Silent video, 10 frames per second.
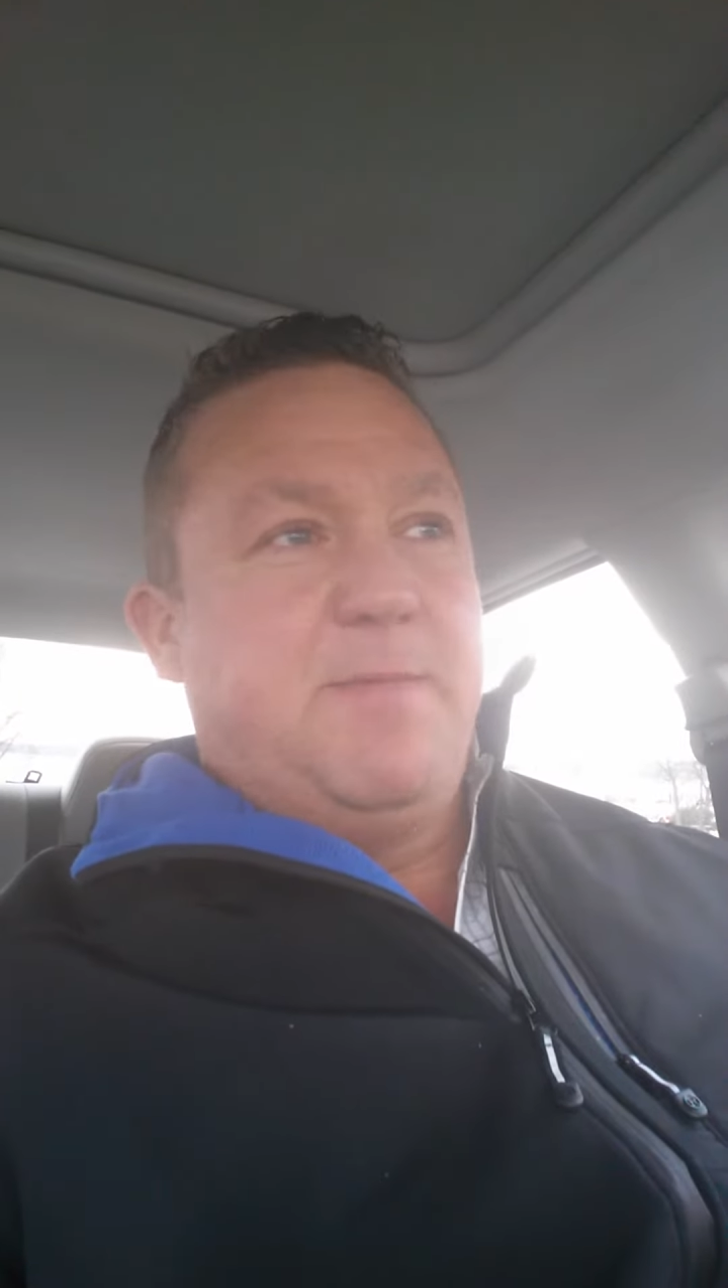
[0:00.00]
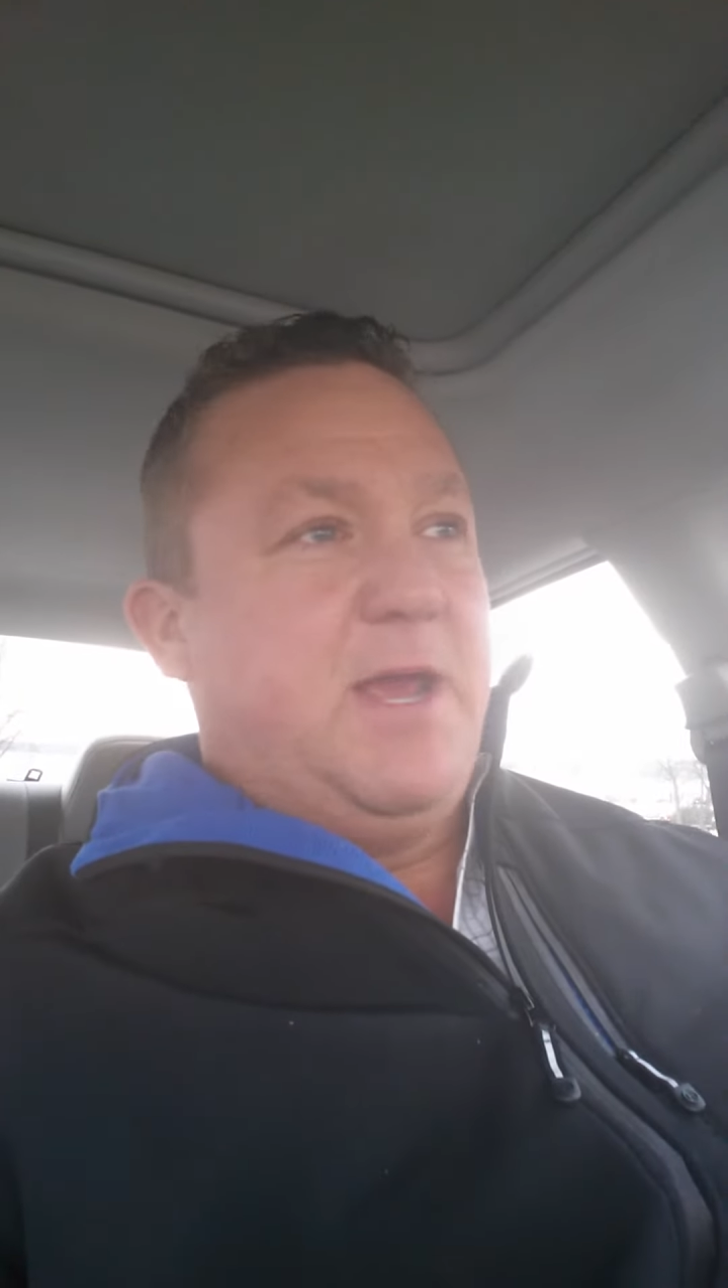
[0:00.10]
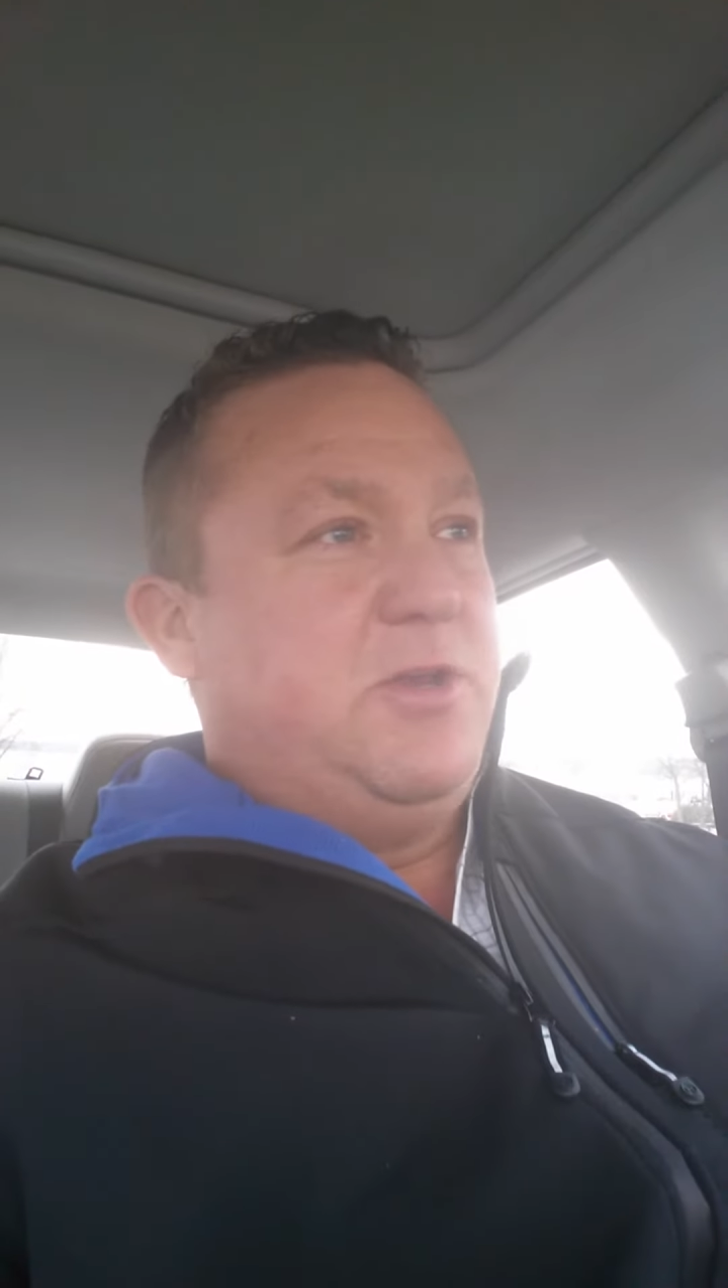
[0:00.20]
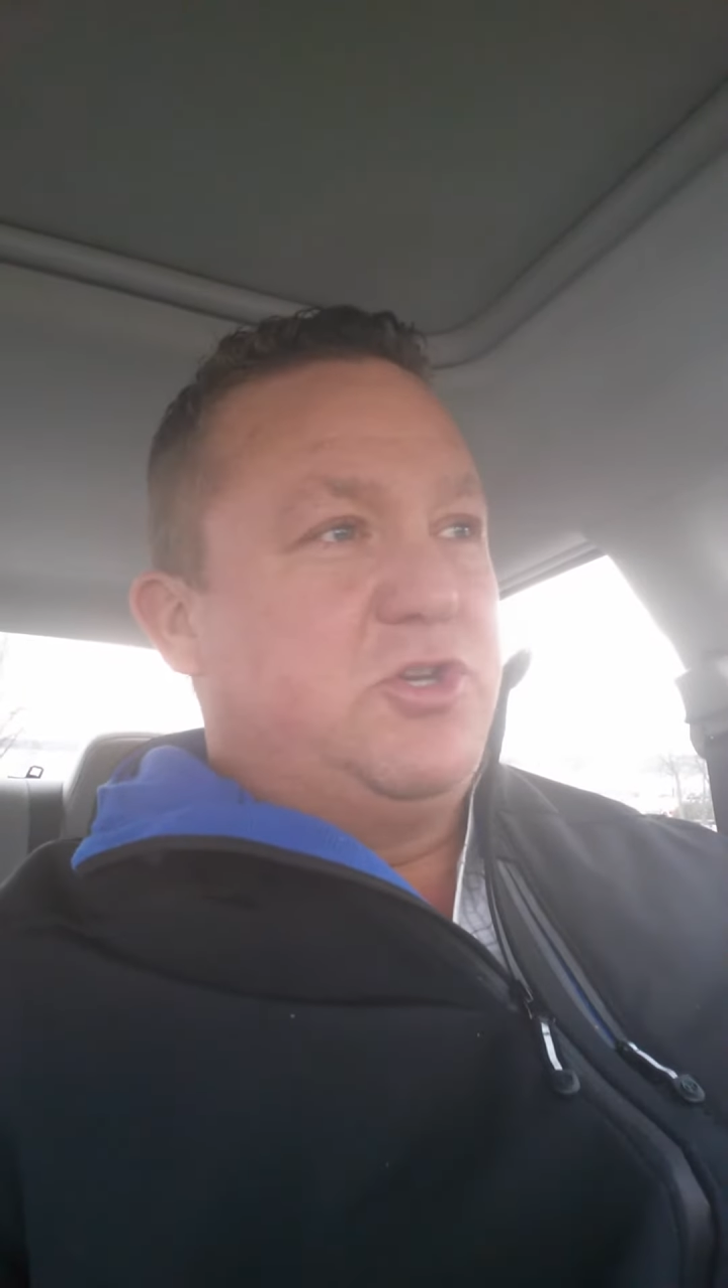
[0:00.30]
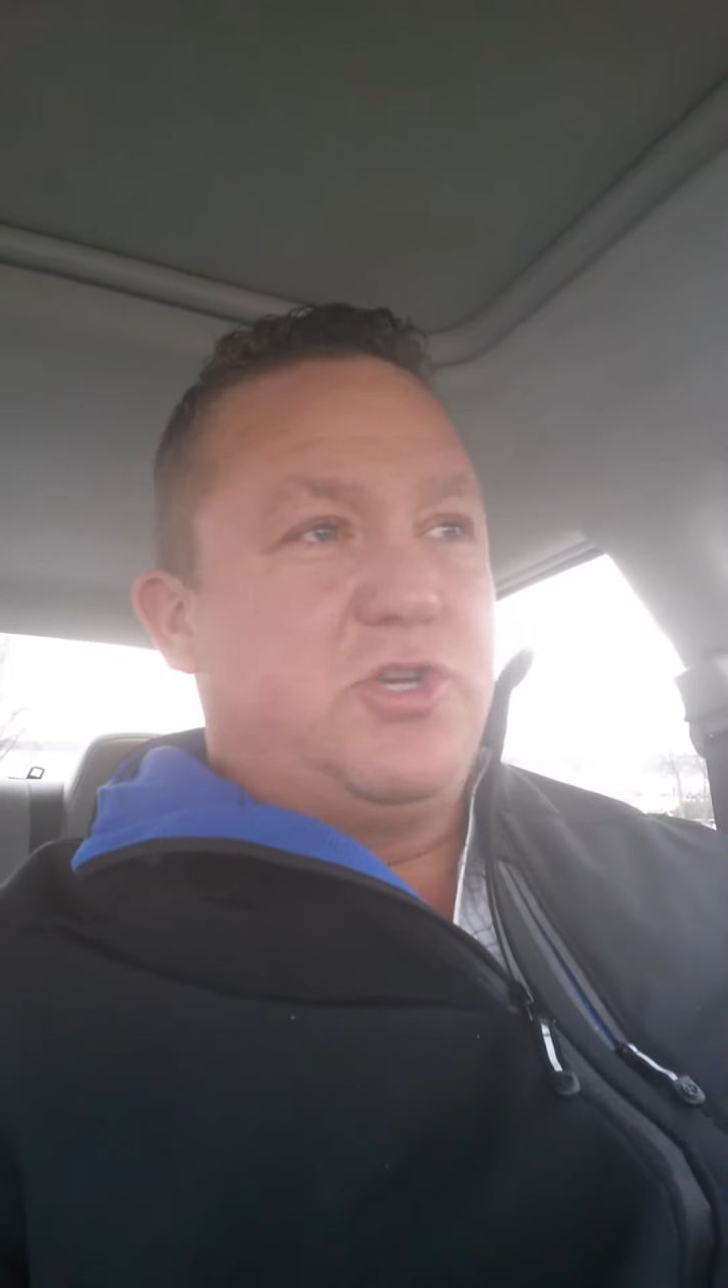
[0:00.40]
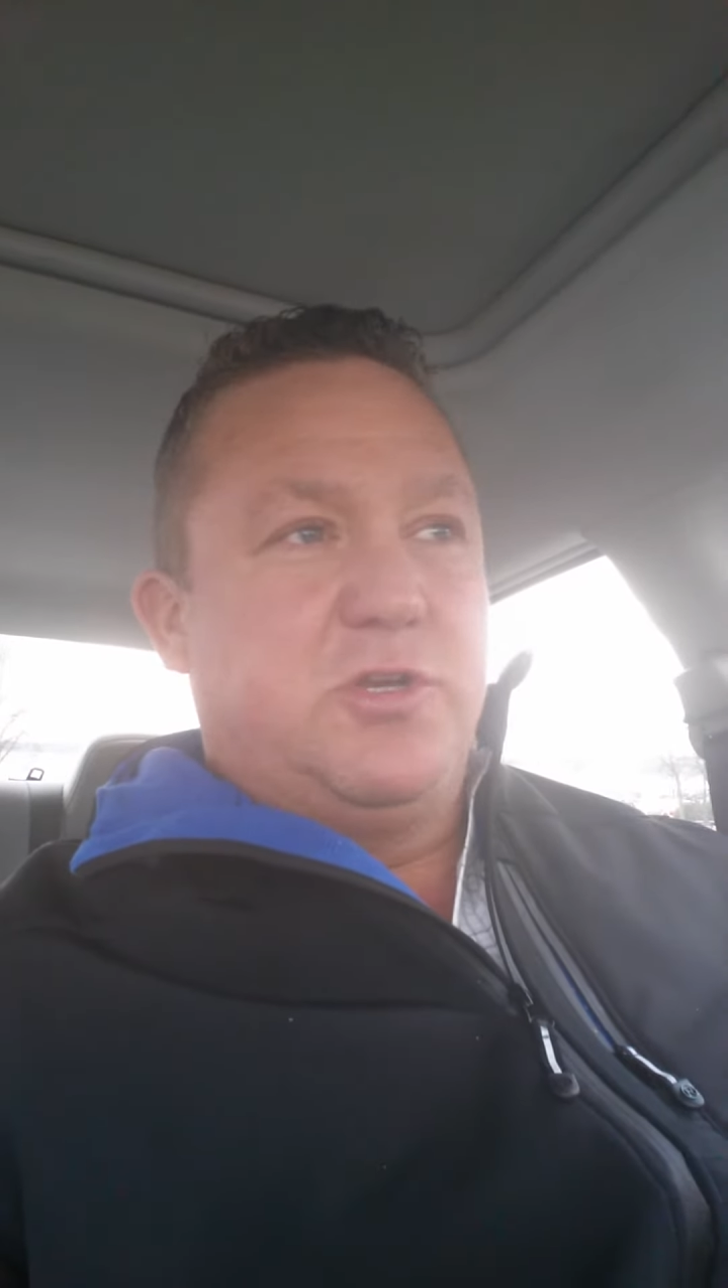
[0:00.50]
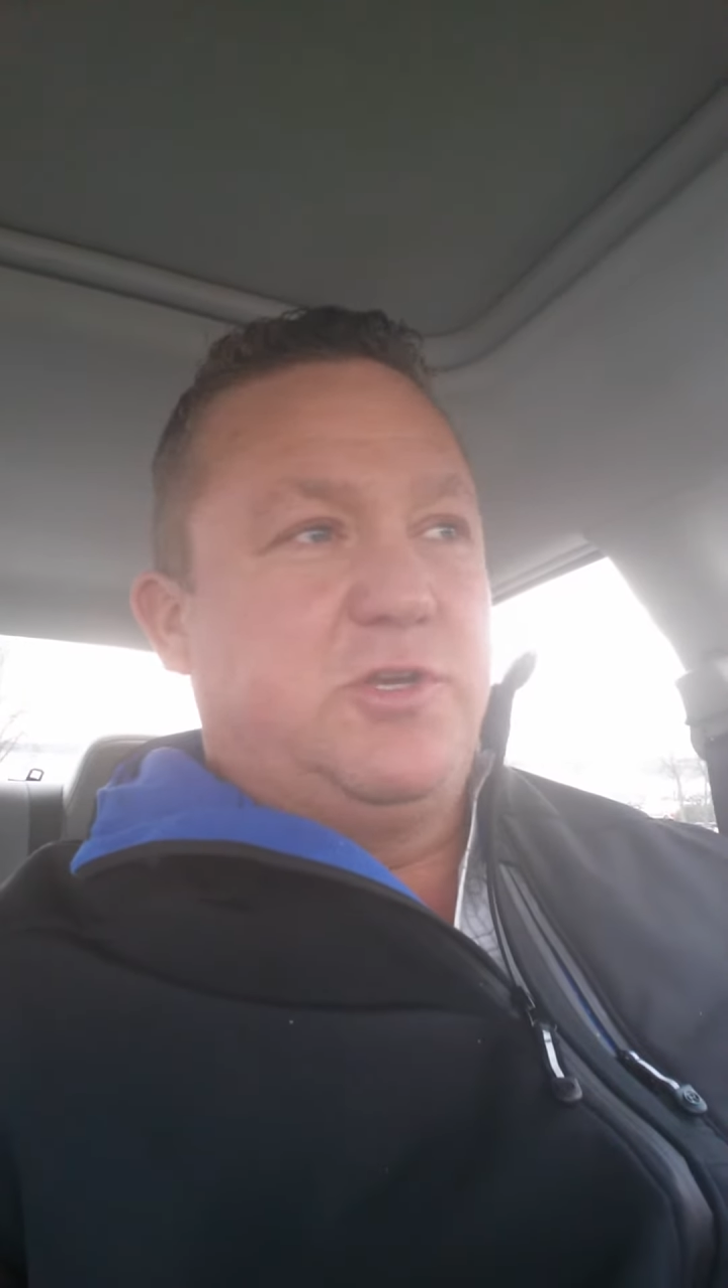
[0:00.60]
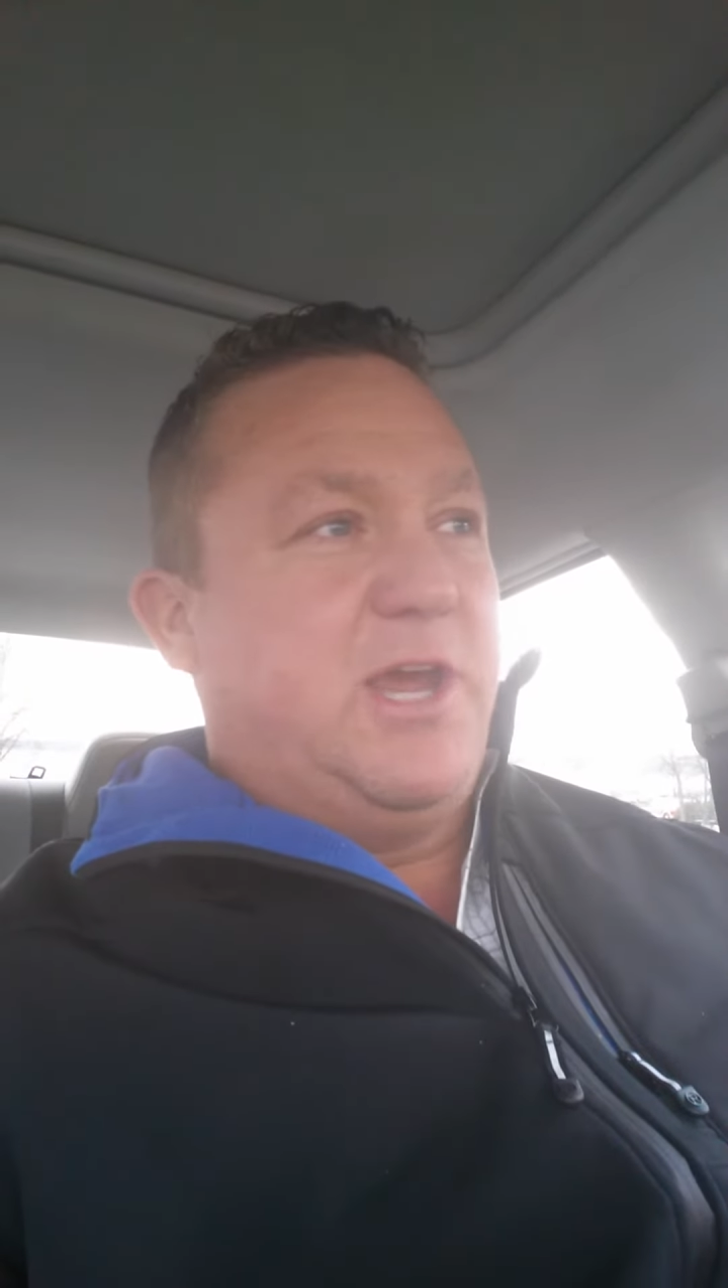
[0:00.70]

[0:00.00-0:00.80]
man, you should